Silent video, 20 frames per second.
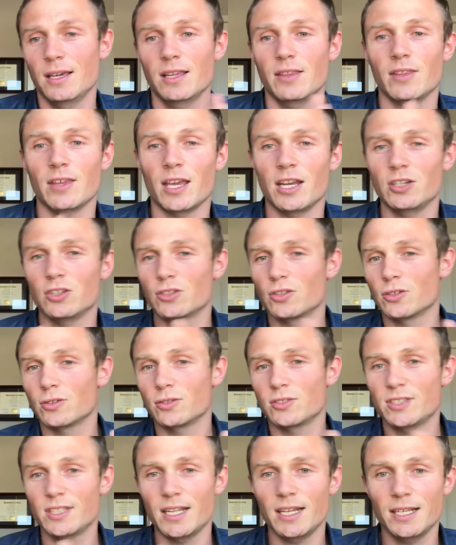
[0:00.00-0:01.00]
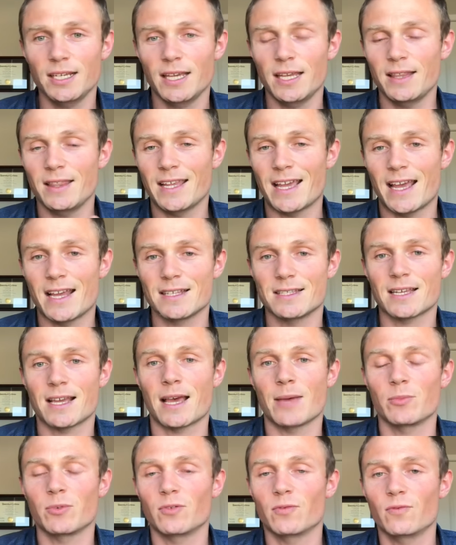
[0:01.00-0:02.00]
then you're sitting in that
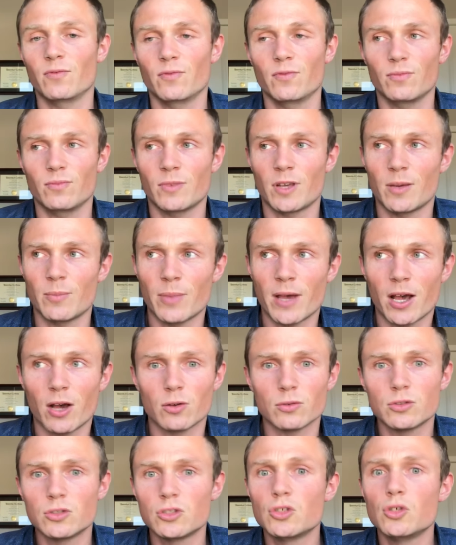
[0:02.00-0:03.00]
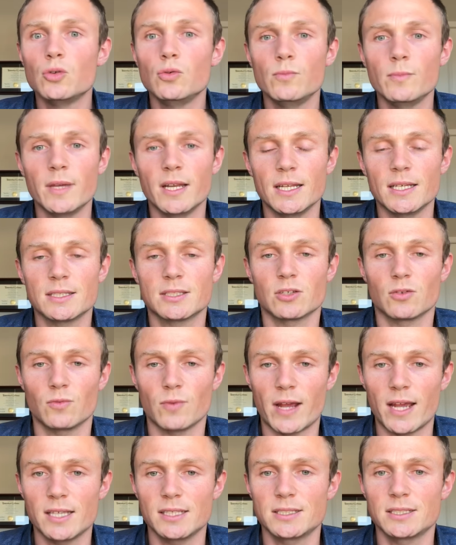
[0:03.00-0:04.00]
time of about two minutes of
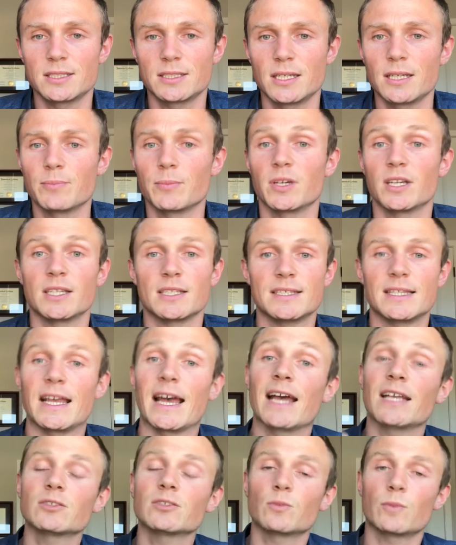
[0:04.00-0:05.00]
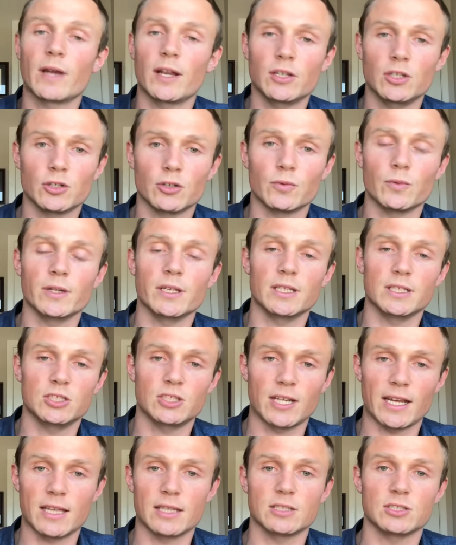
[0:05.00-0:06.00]
rest because that's when you're really
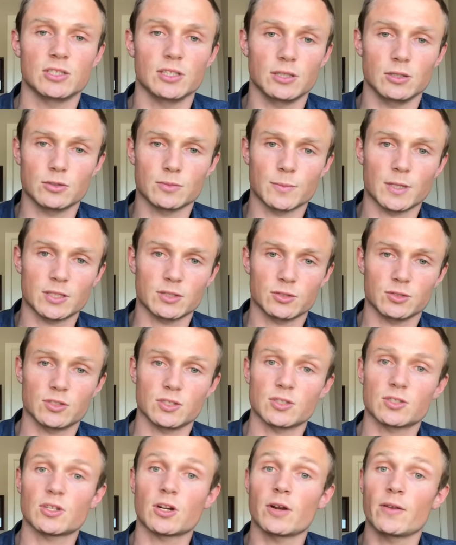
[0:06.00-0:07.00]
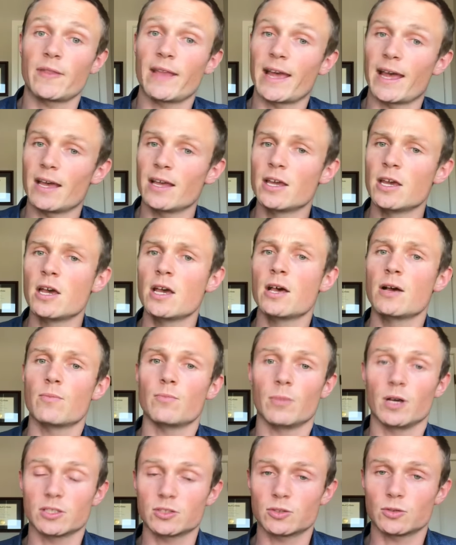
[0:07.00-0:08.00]
challenging those muscles to start that
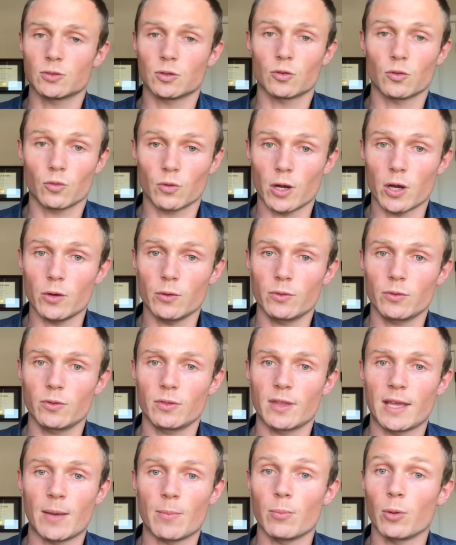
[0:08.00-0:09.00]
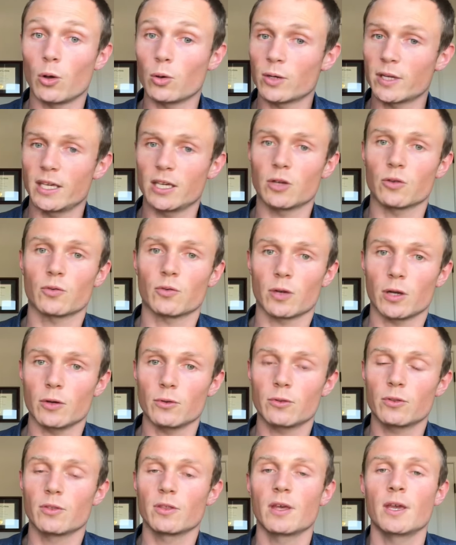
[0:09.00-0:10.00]
muscle growth, that bulking
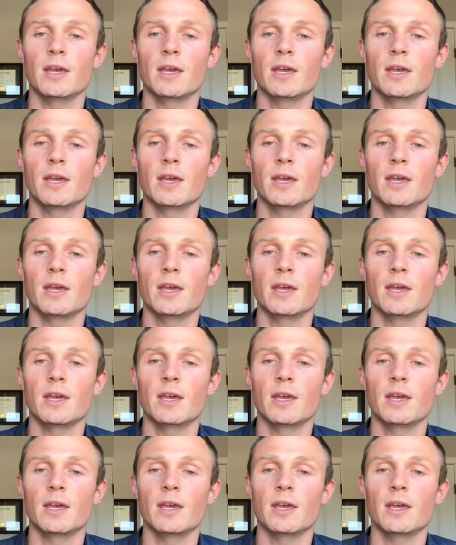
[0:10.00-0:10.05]
growth.